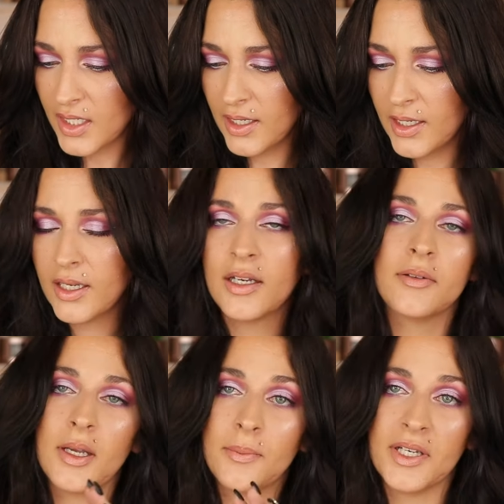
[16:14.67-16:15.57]
I
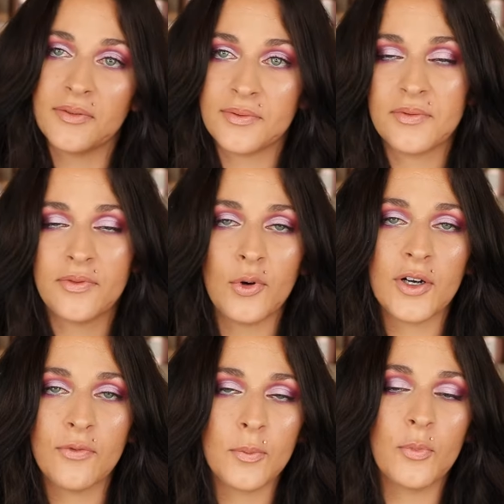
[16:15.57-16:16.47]
mean, 4
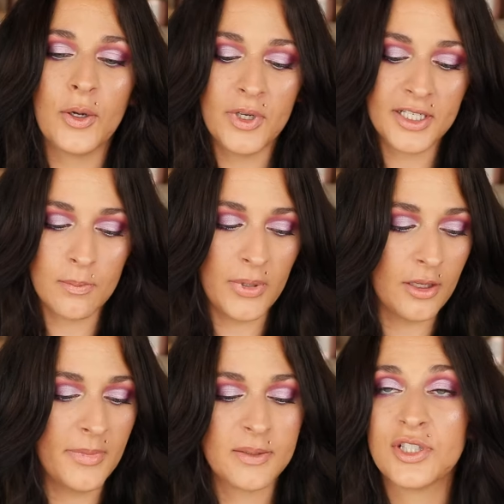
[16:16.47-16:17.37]
and 4.1 doesn't
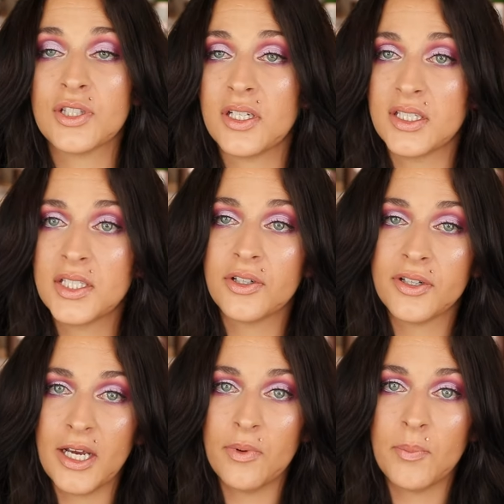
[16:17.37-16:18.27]
bother me as much as the concealer.
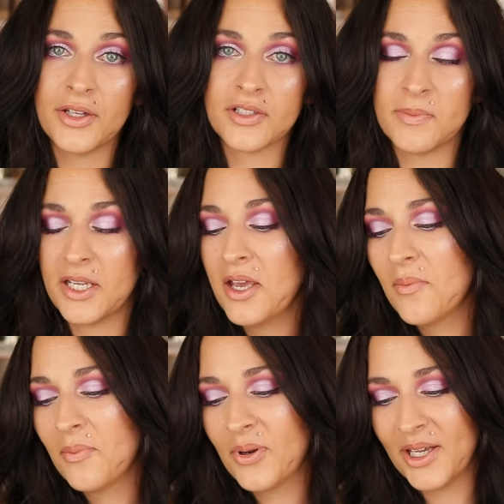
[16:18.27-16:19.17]
That one bothers me,
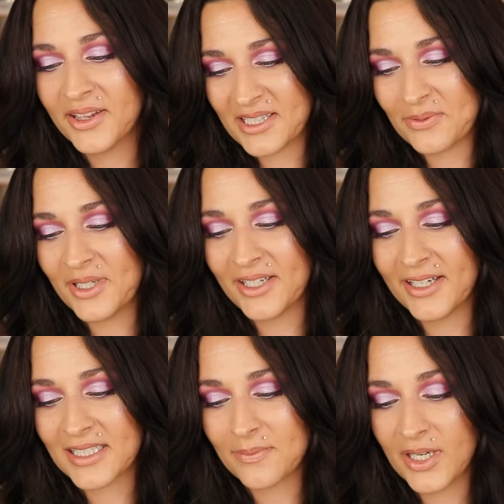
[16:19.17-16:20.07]
but this one not
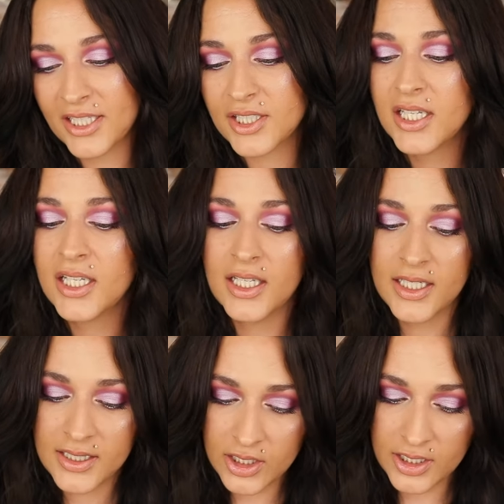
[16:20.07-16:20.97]
as much.
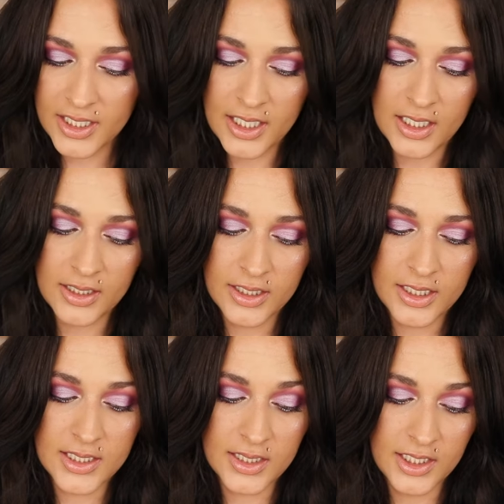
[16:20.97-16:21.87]

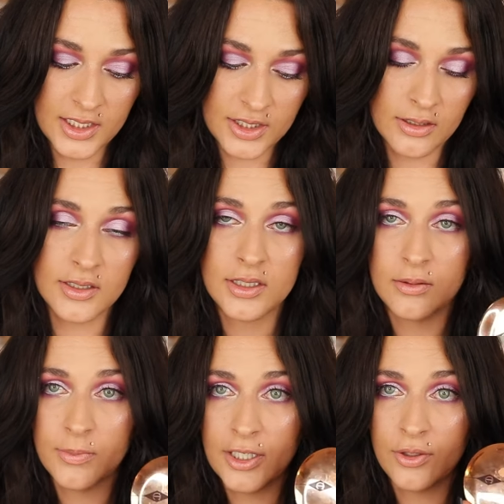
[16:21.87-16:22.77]
$30, the Charlotte
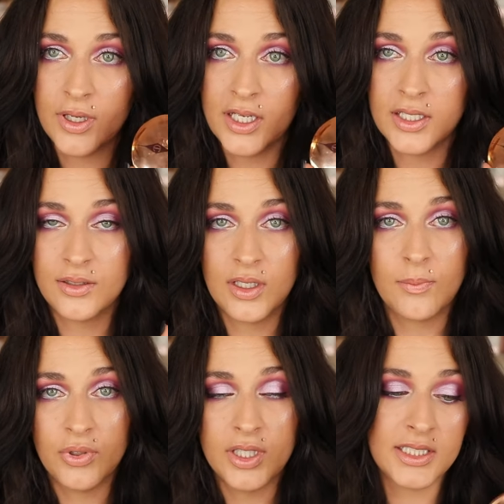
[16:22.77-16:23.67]
Tilbury, you get
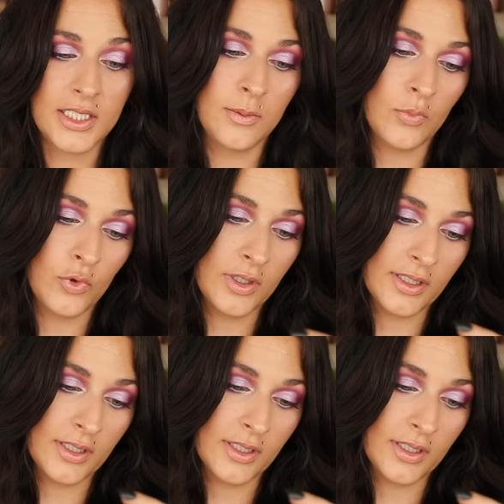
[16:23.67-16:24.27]
plenty more.